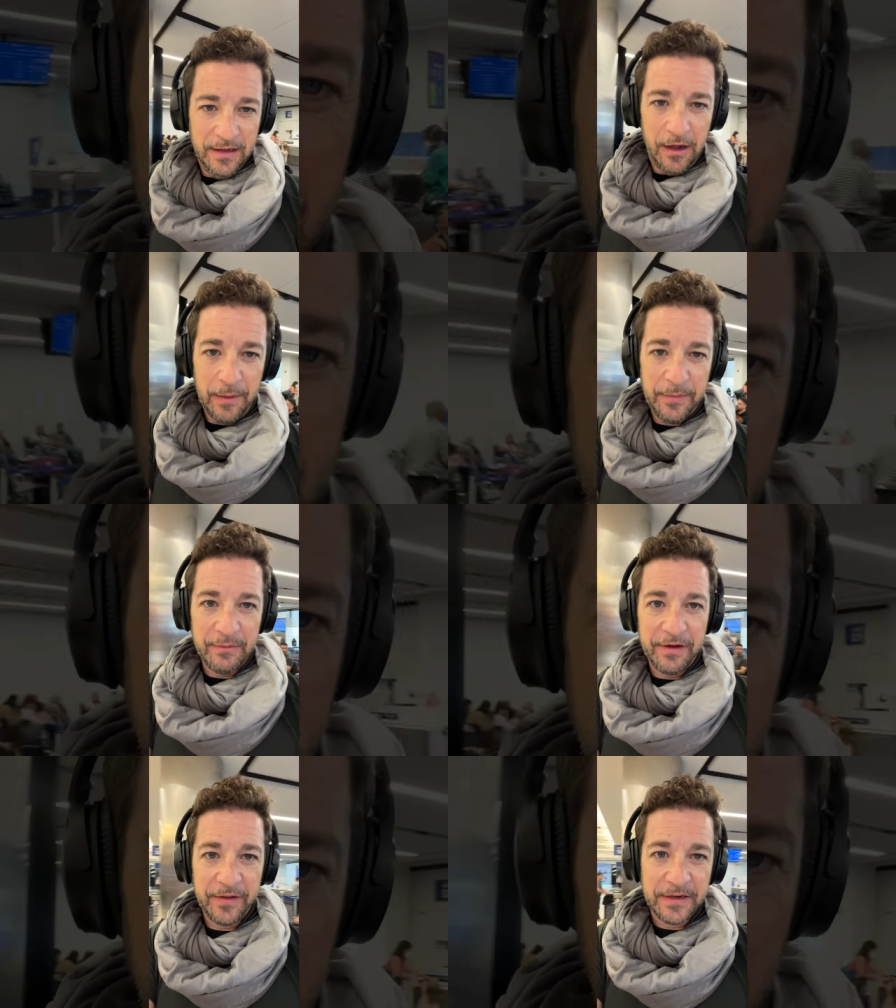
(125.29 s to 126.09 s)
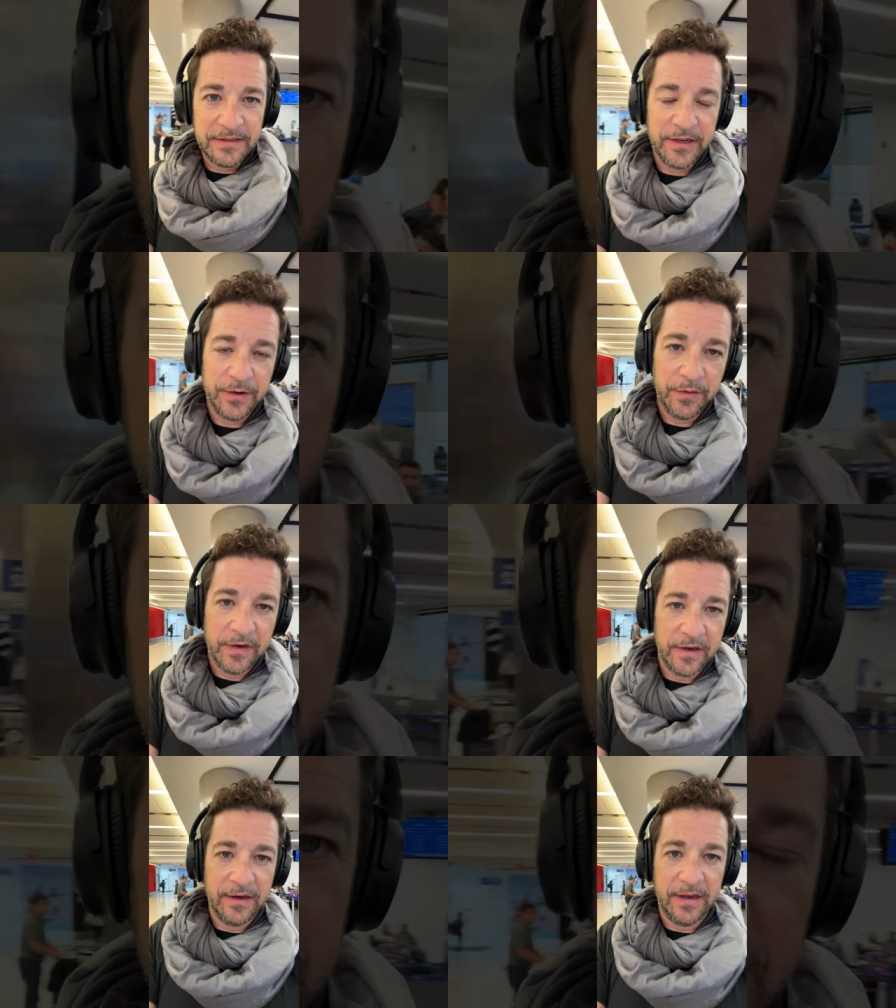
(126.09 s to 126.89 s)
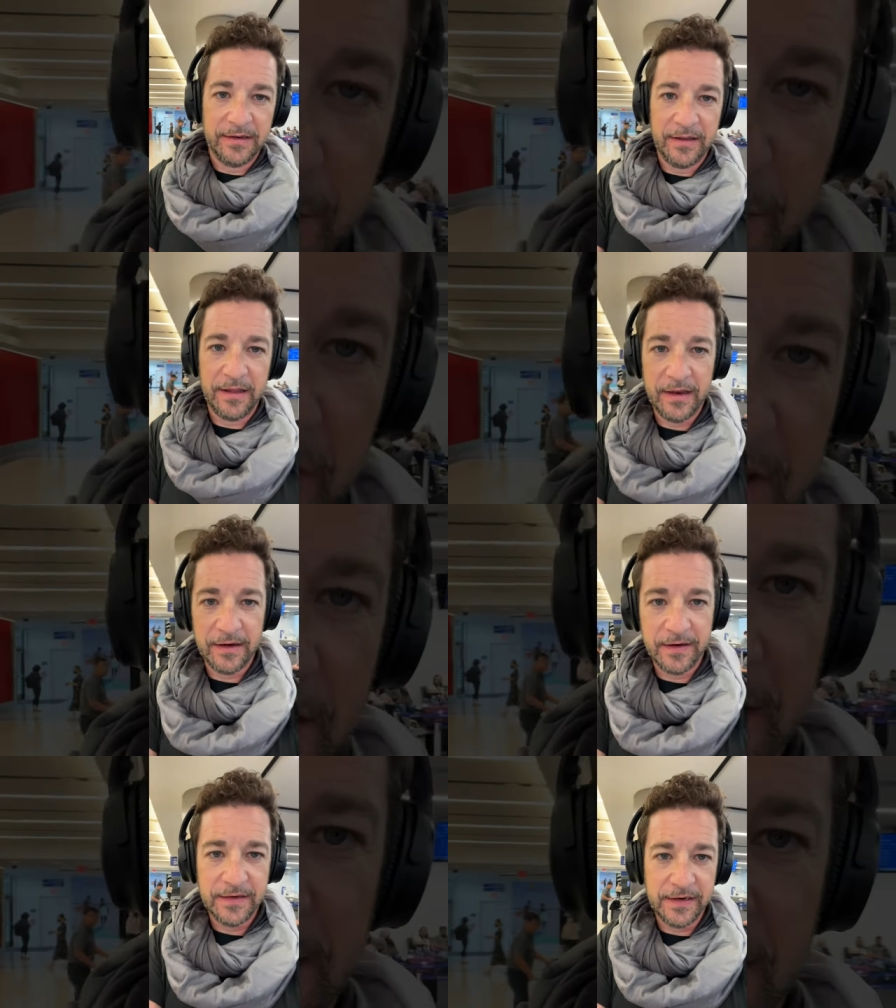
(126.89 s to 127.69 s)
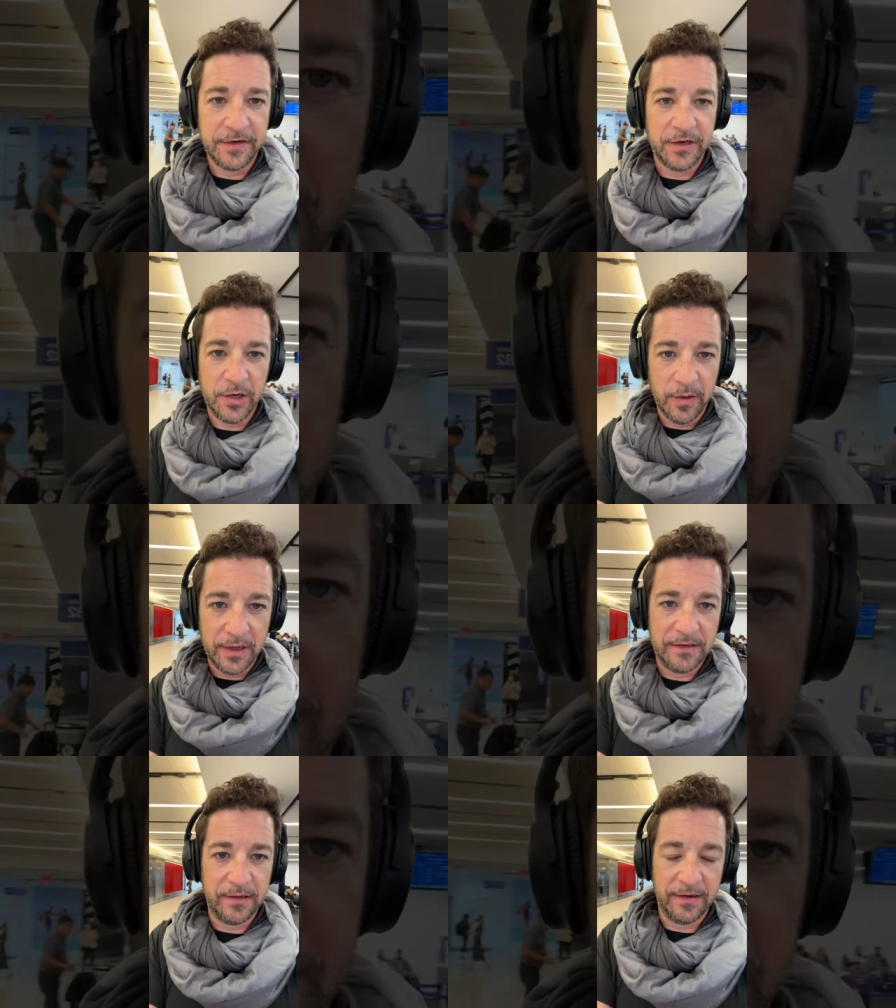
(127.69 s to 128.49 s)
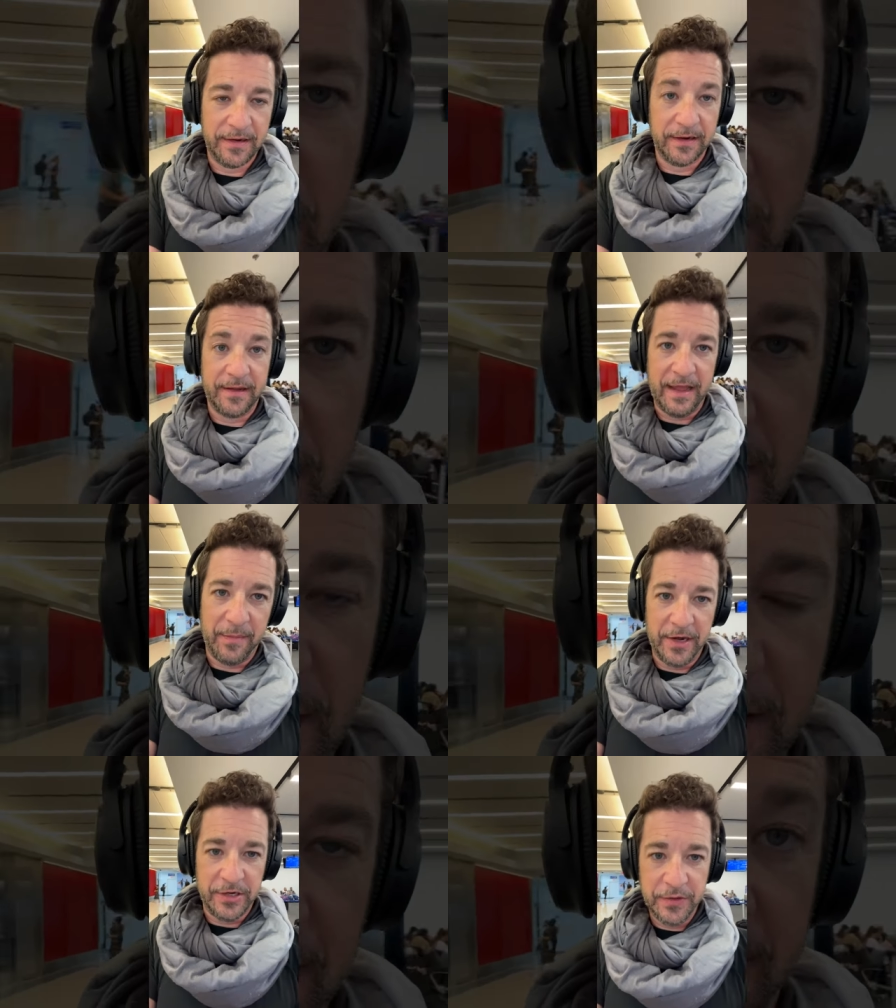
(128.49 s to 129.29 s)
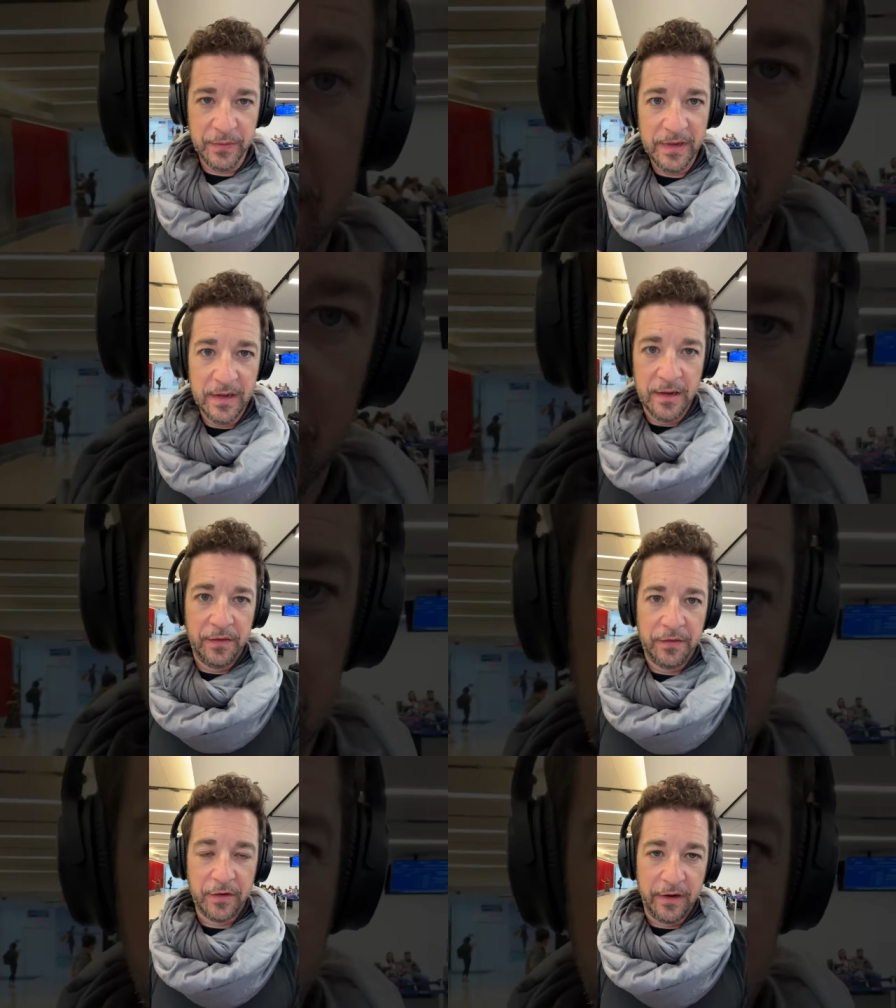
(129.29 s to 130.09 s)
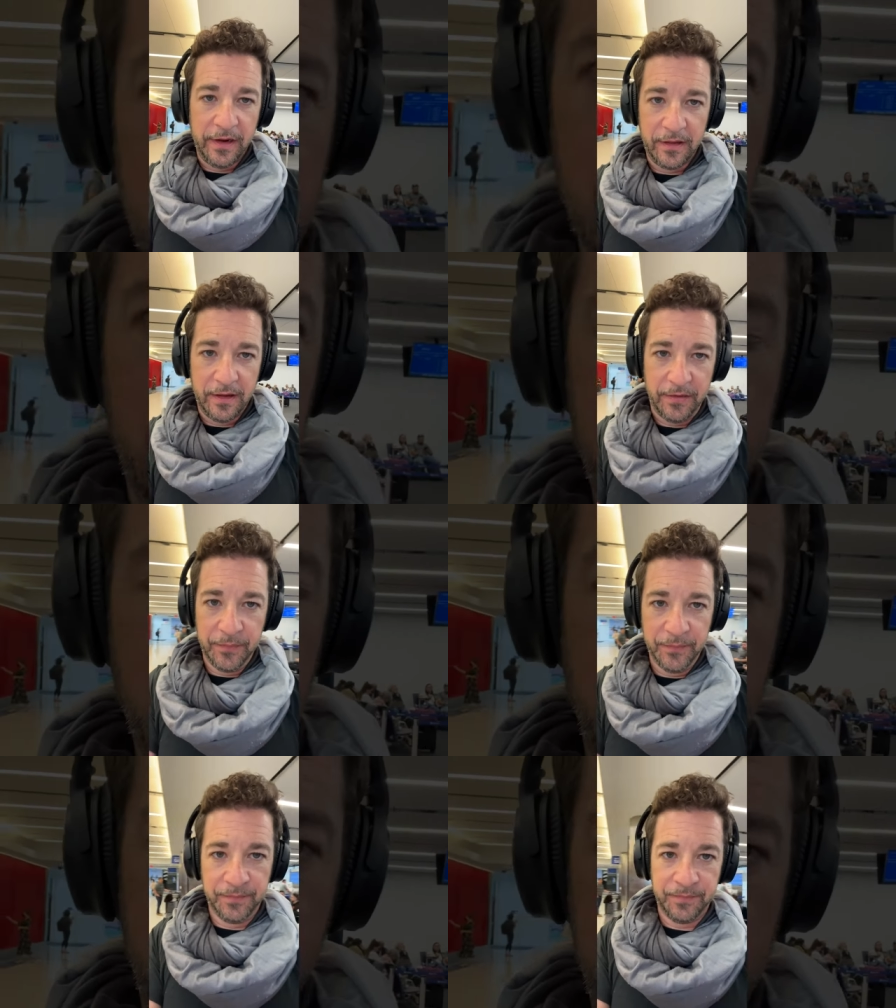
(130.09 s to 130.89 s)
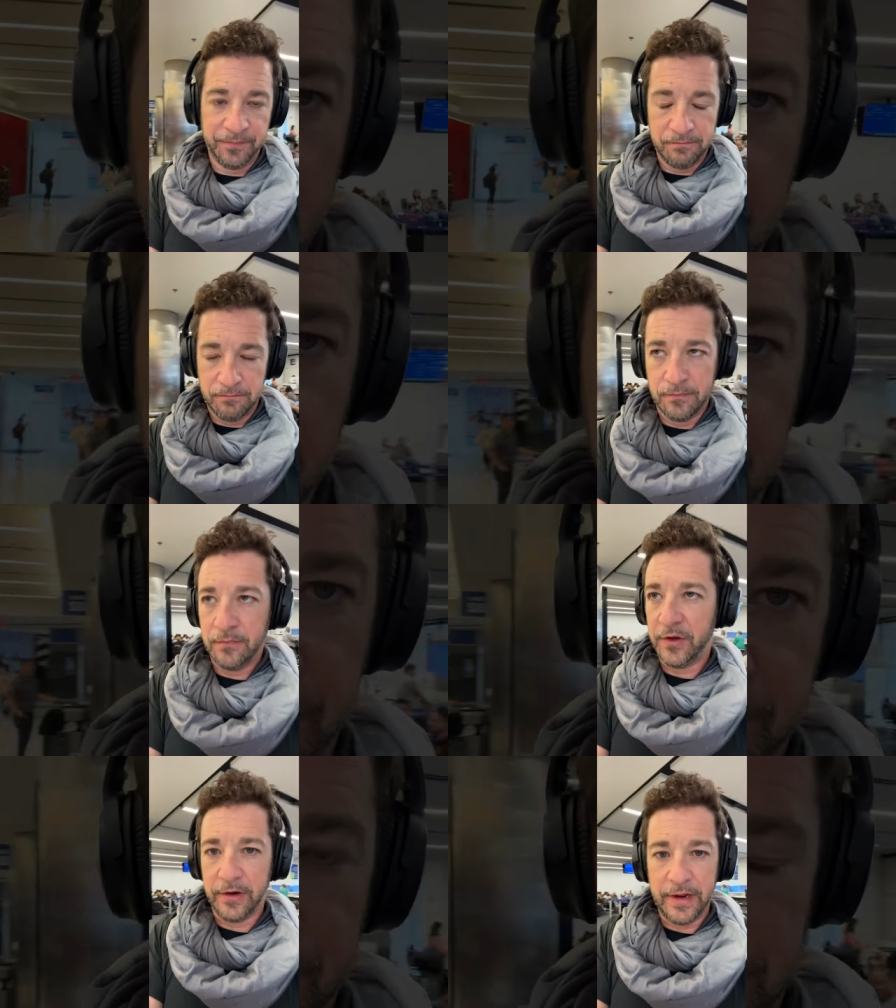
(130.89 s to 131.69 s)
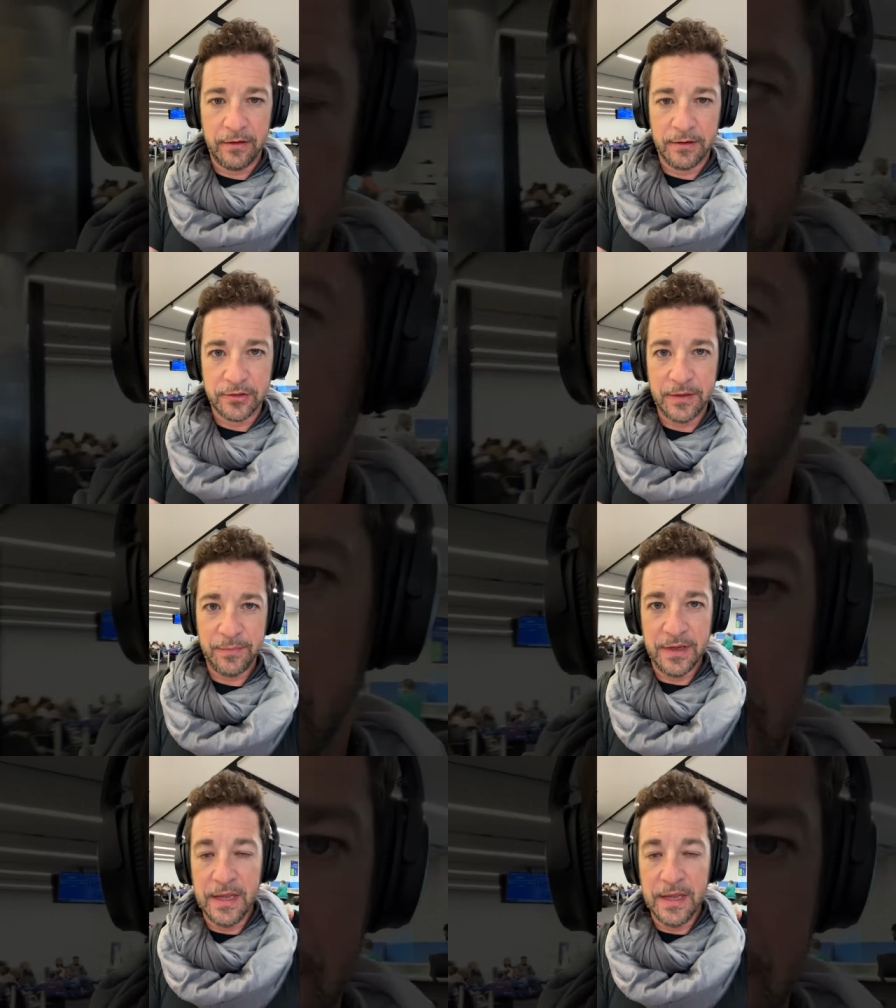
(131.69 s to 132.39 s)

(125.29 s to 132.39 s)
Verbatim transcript: hopping on my flight to Houston, to then to get to Doha, to then to get to Kathmandu, starting the 30-hour trip.